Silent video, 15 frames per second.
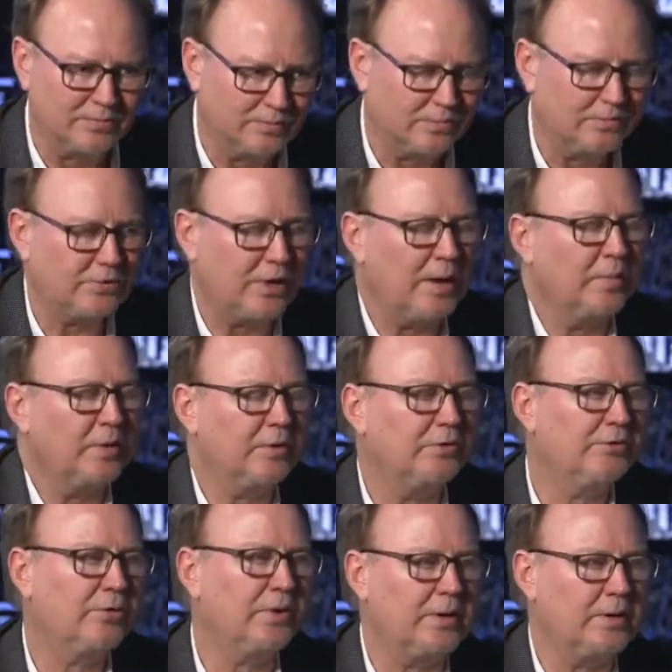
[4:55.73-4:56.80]
and the time on the
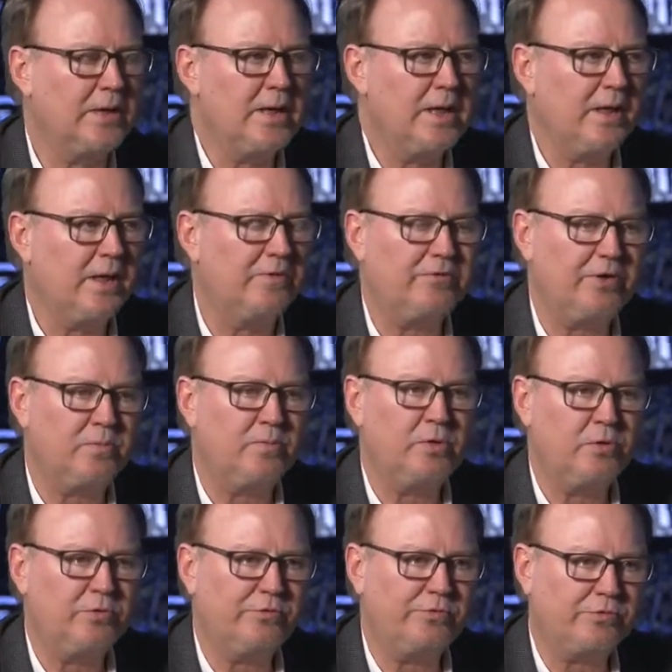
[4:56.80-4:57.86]
street. If you
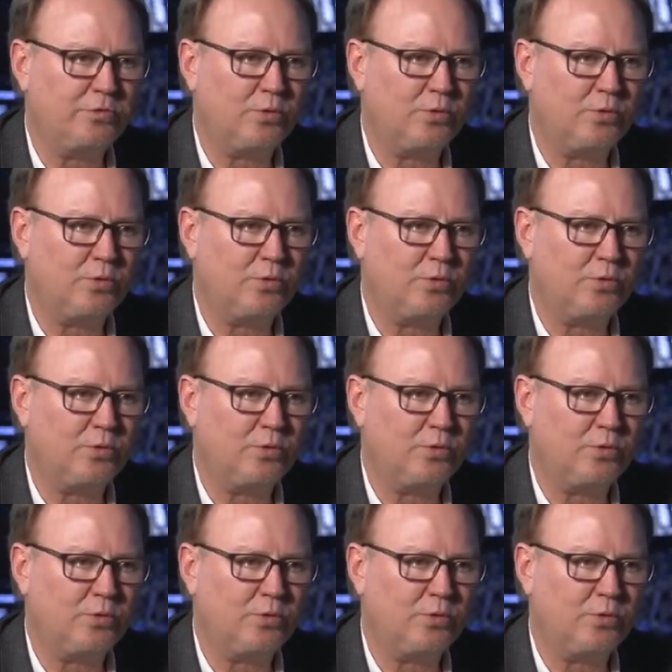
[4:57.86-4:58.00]
move